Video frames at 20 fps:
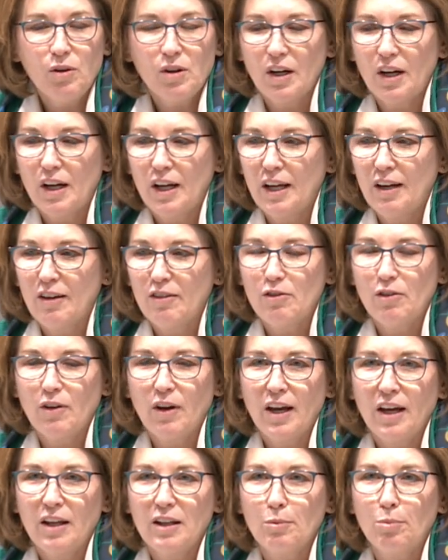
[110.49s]
that I have
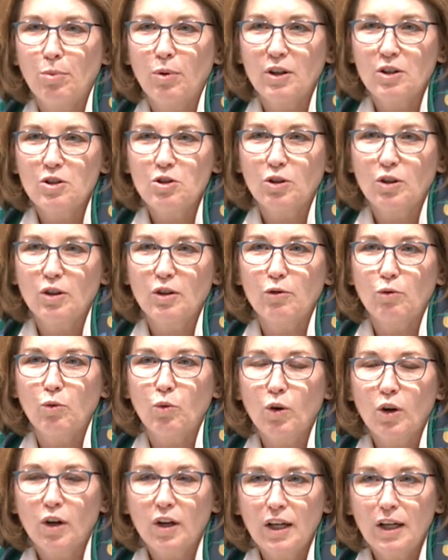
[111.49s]
had the pleasure of
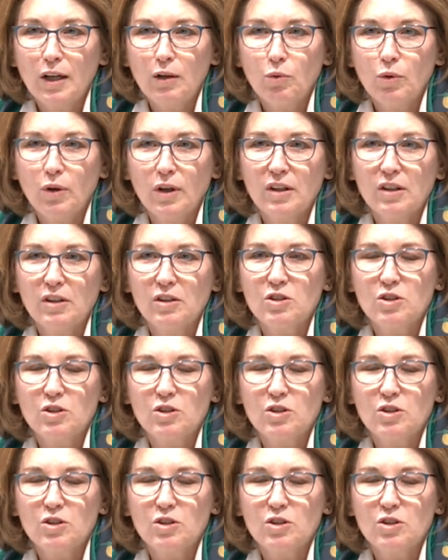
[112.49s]
working with,